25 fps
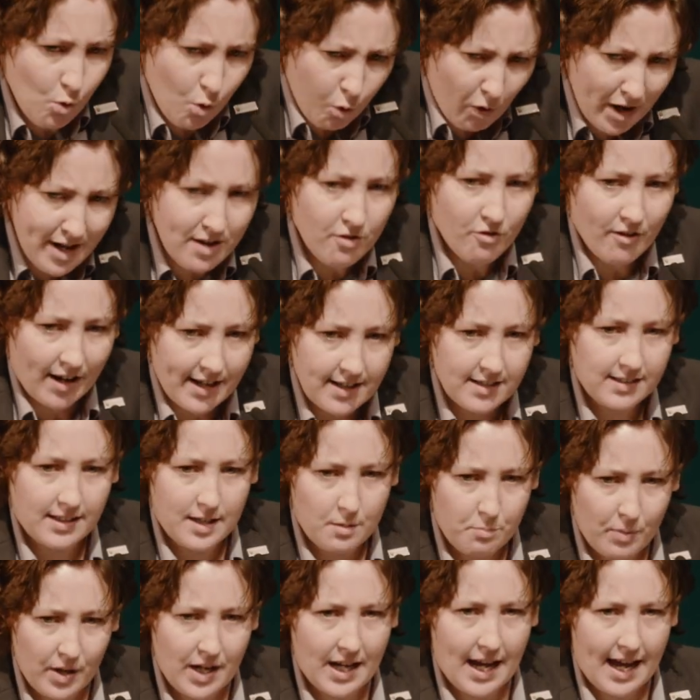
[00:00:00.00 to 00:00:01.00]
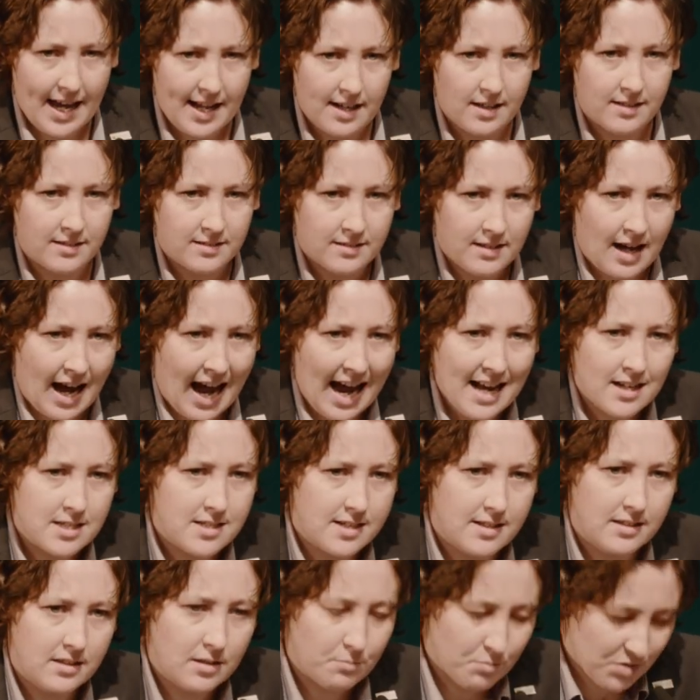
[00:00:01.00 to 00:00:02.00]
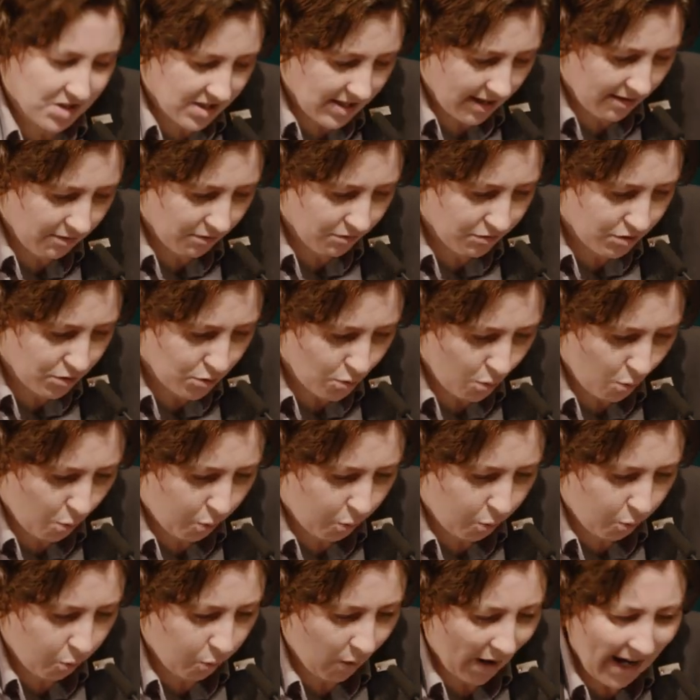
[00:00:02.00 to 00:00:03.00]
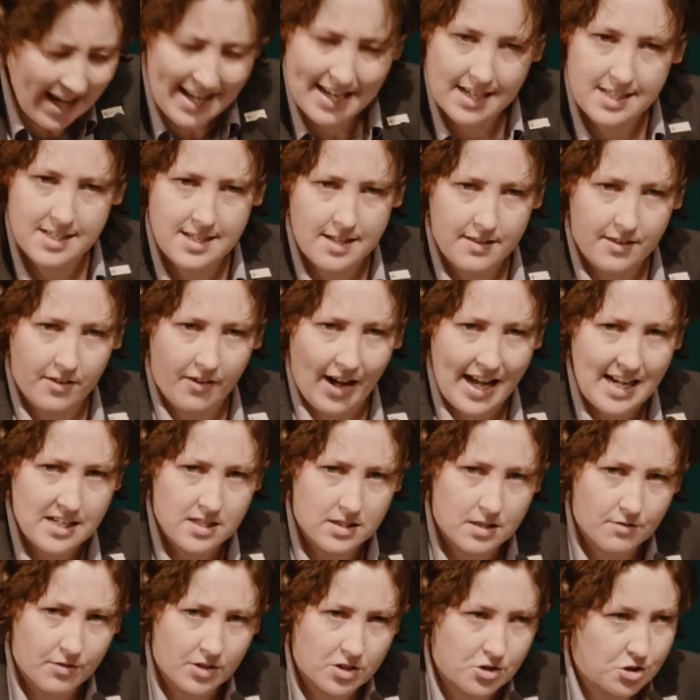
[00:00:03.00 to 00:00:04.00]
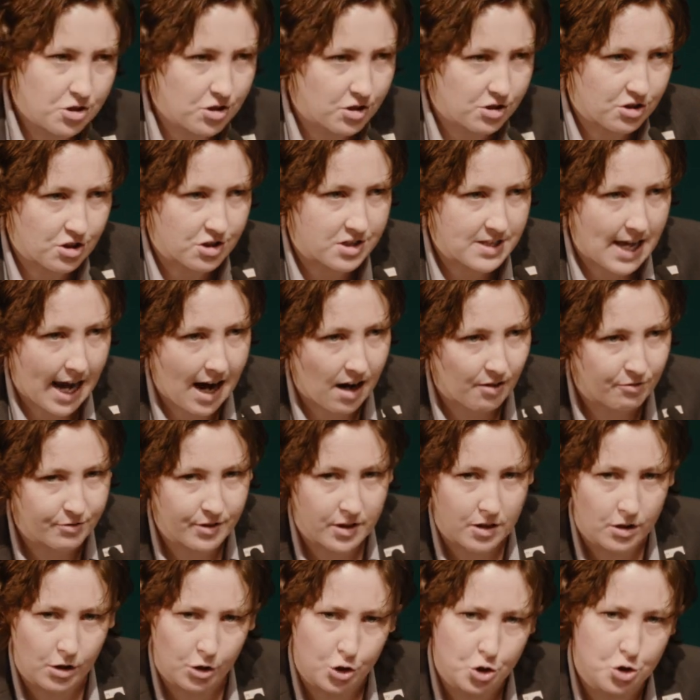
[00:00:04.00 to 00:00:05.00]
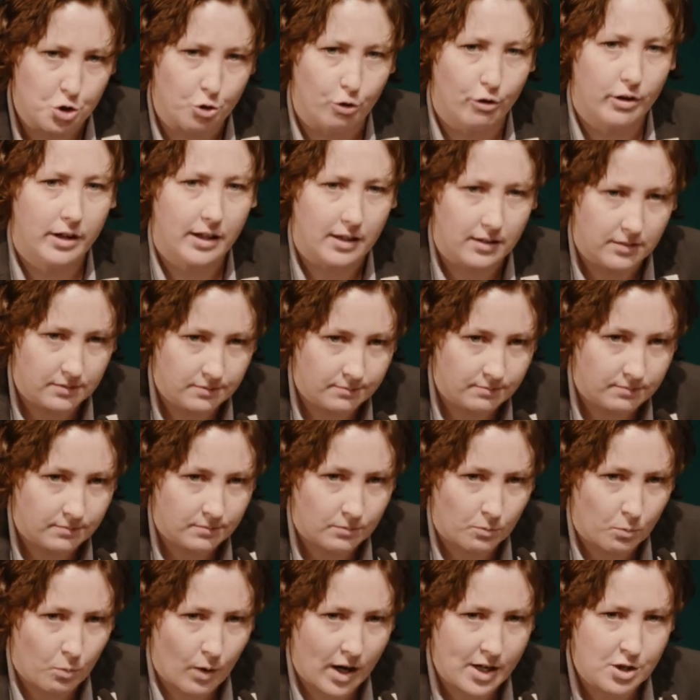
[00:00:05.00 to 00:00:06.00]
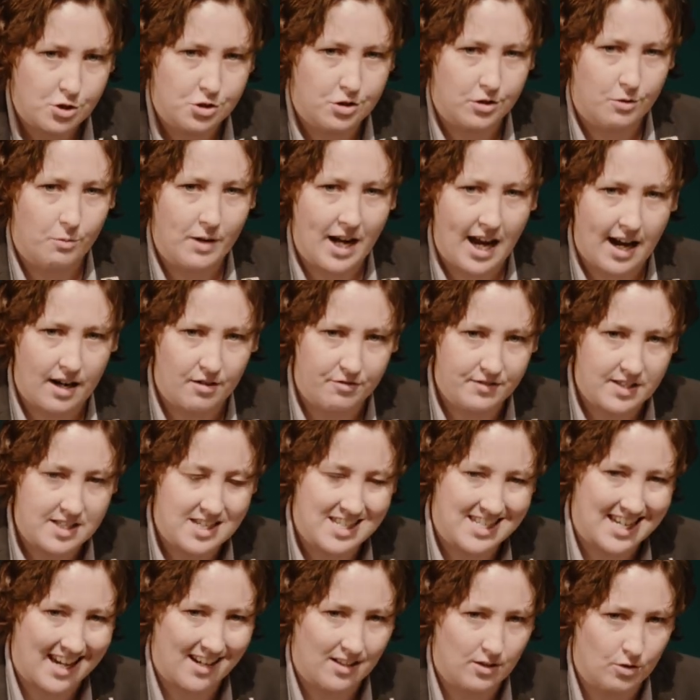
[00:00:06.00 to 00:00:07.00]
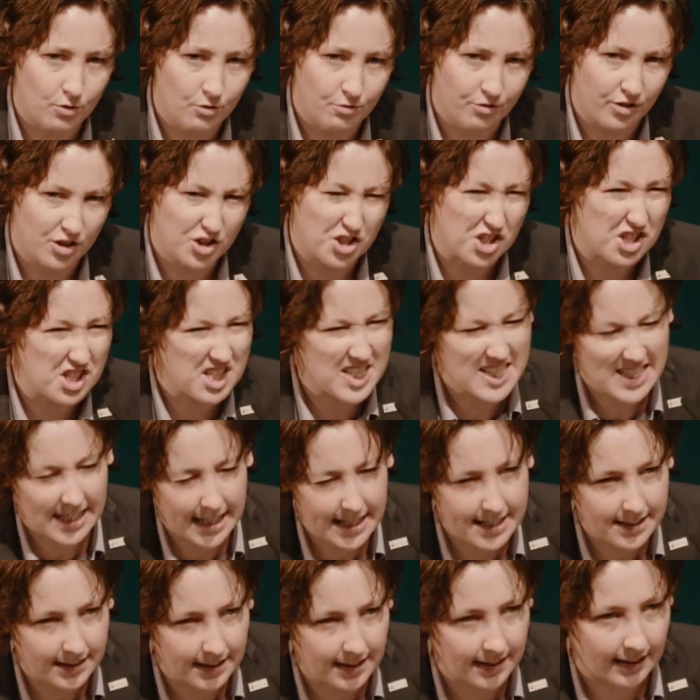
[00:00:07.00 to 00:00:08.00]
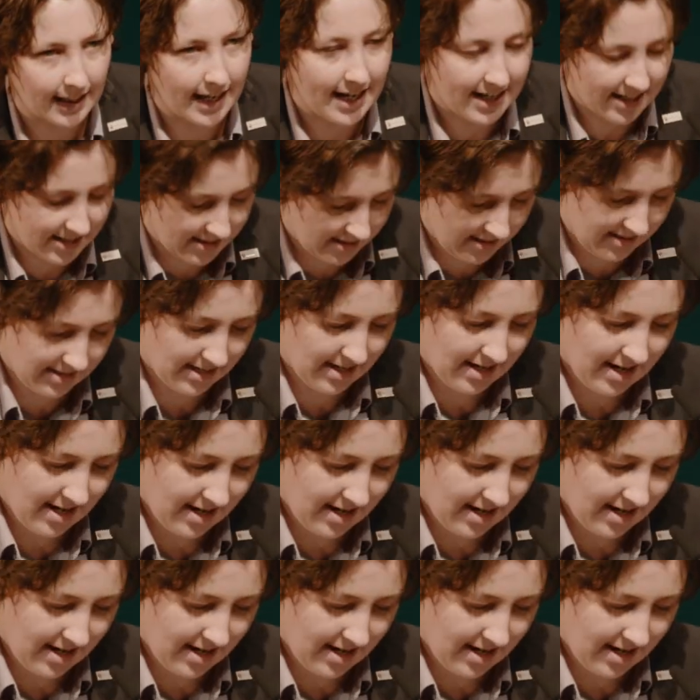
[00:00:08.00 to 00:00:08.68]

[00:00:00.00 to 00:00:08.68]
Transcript: quite rightly began asking themselves, why is it the rest of us should just have to endure it? Why should we have to settle for just slightly less